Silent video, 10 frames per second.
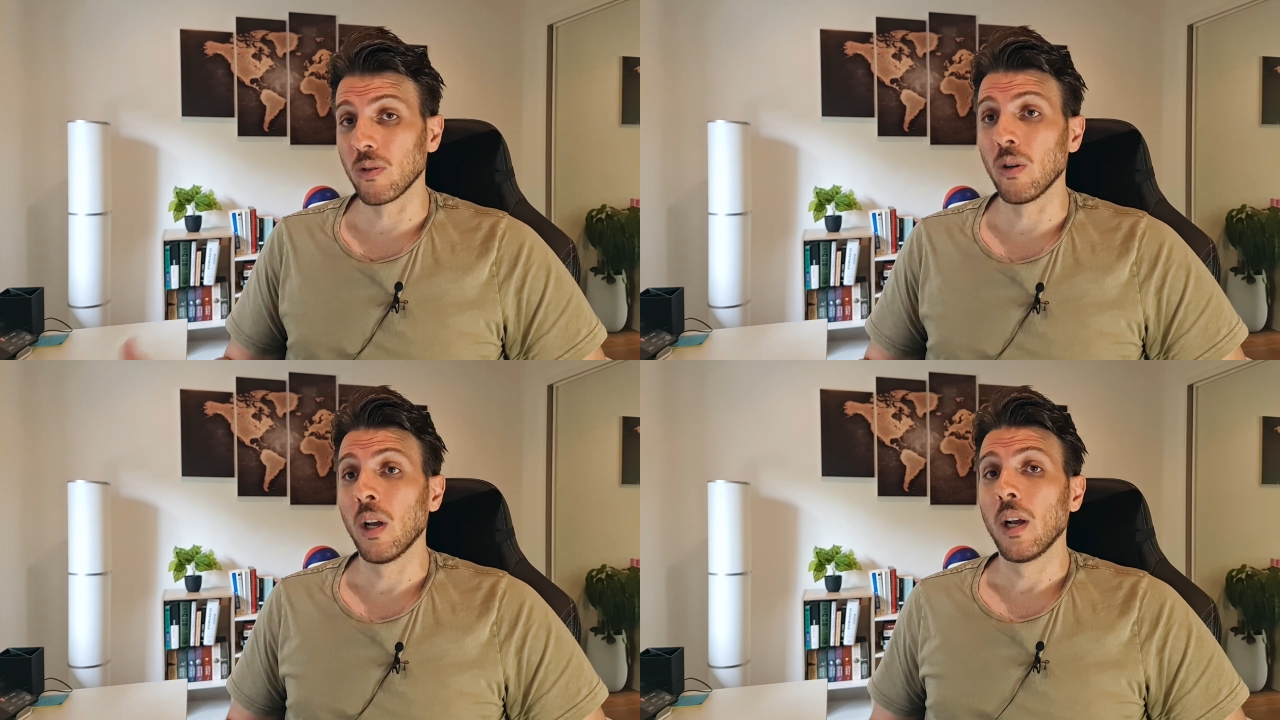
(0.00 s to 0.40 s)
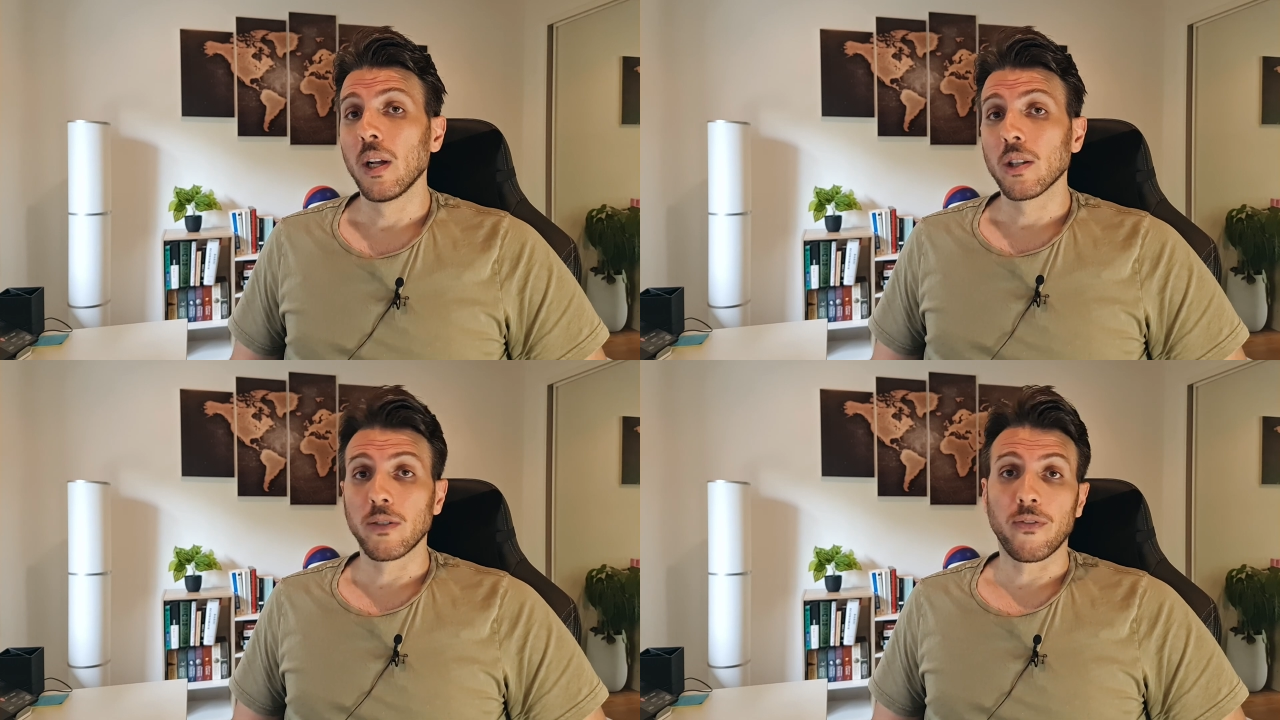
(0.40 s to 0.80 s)
to
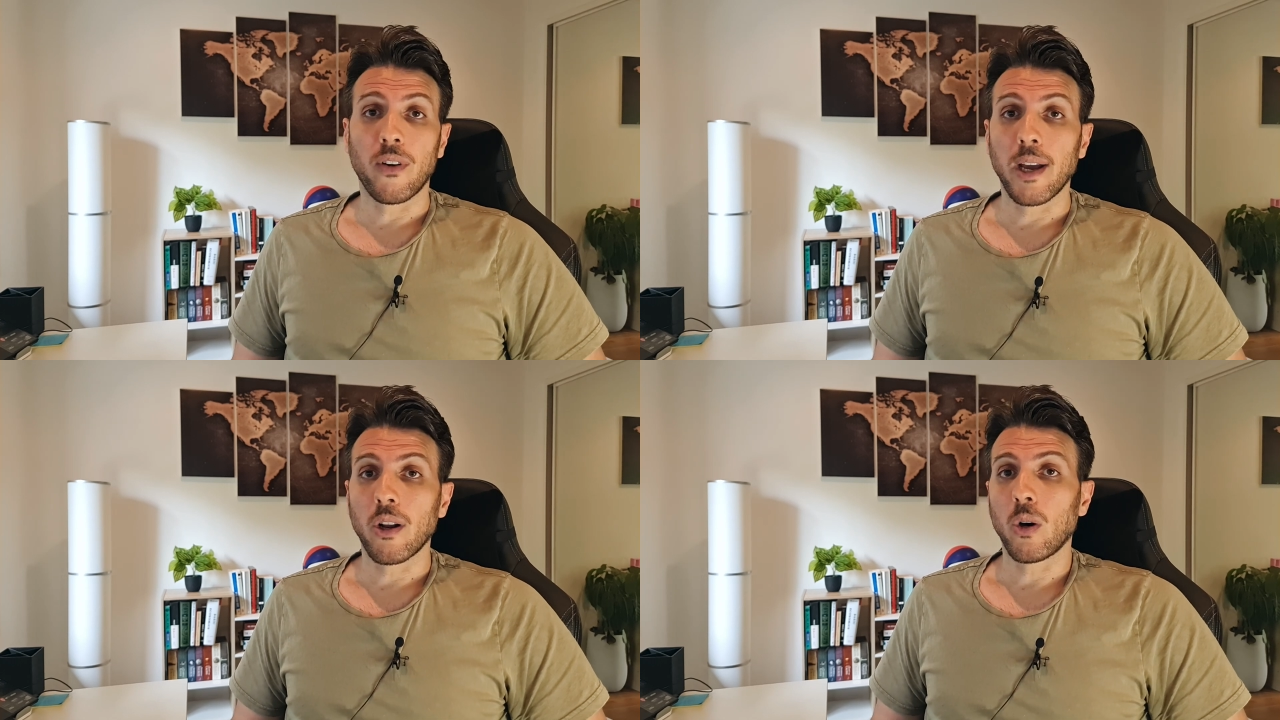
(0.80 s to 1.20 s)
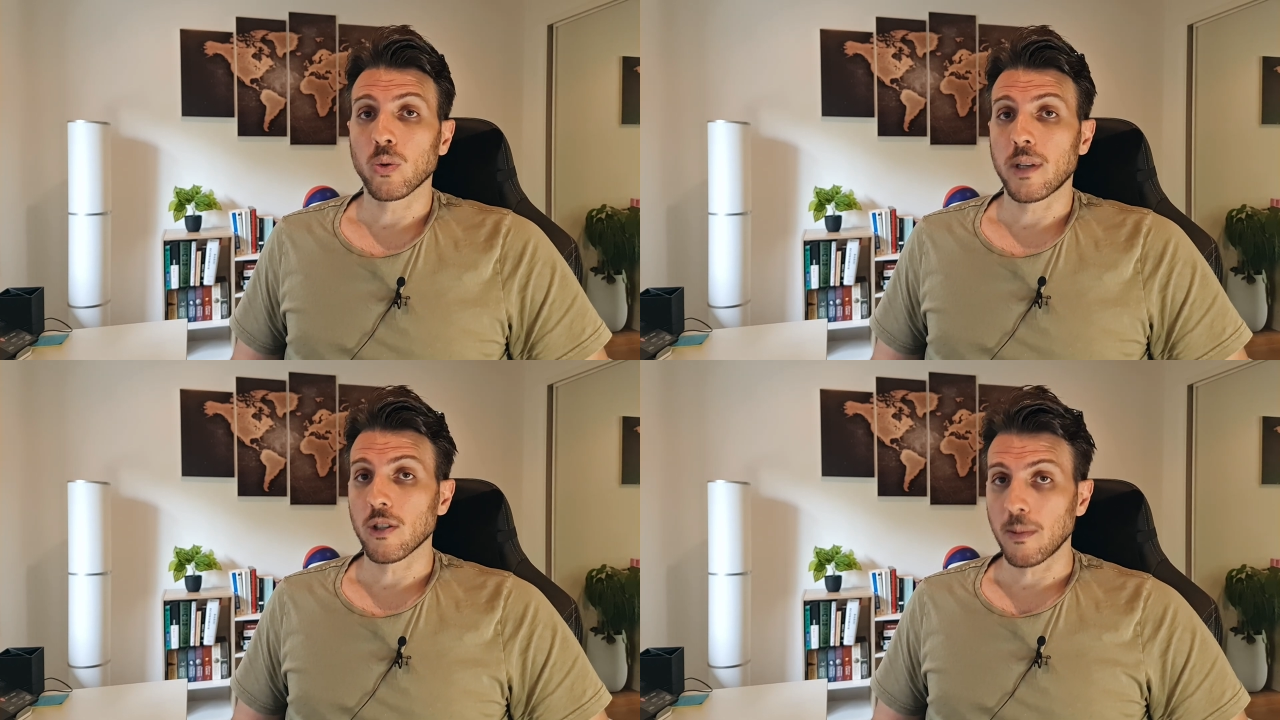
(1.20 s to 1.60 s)
find
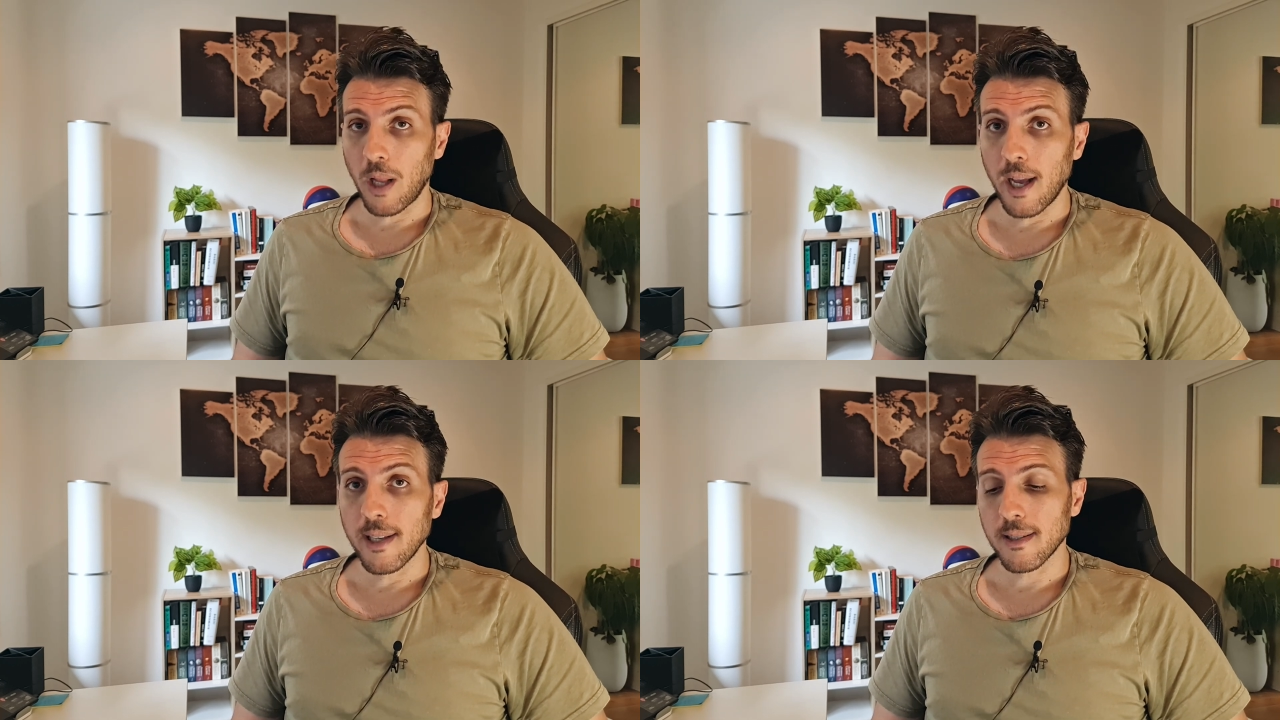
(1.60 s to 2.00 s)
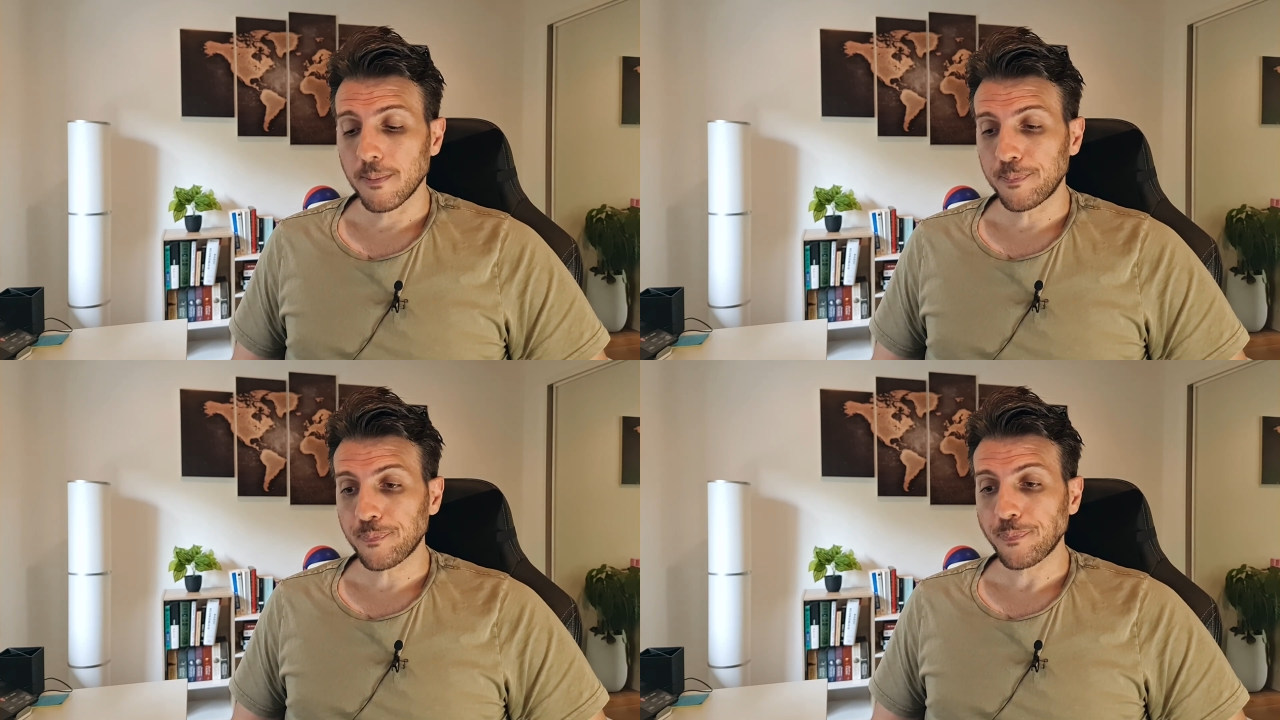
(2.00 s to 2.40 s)
wholesale suppliers.